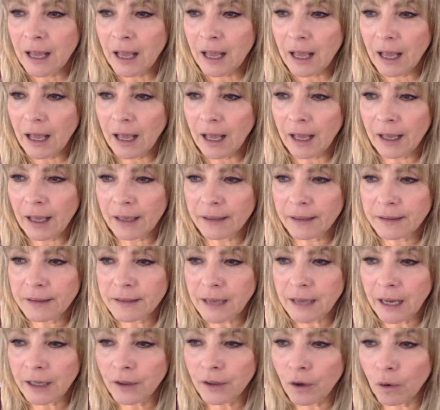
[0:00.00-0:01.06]
And
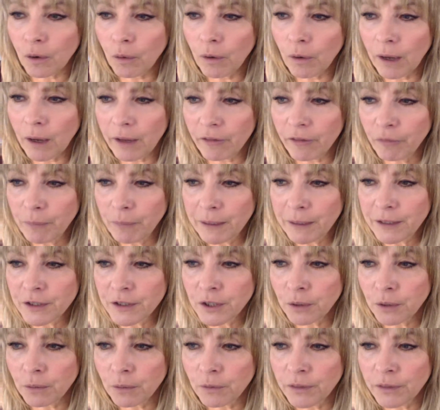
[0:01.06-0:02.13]
I know I've been
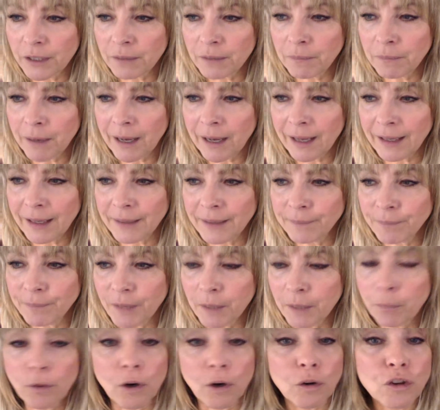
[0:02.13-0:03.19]
told that my
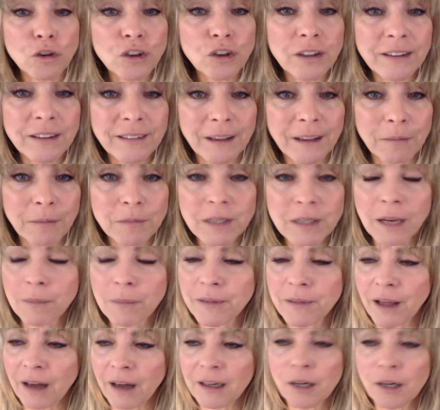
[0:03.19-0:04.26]
approaches
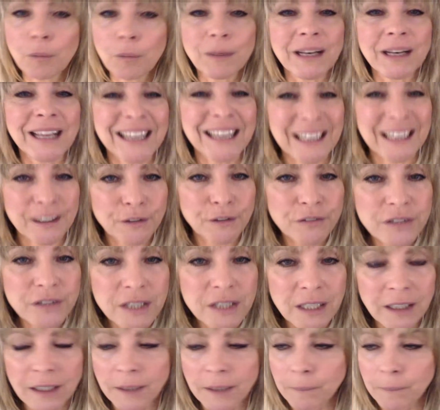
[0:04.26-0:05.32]
sometimes are a little bit ahead of
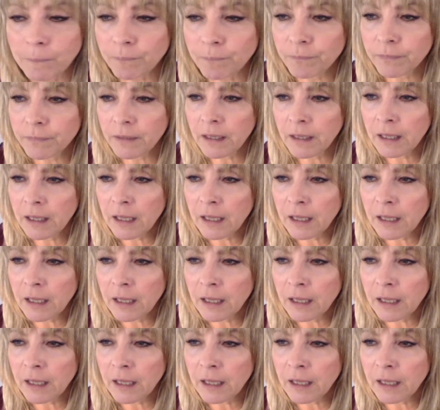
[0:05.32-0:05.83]
time.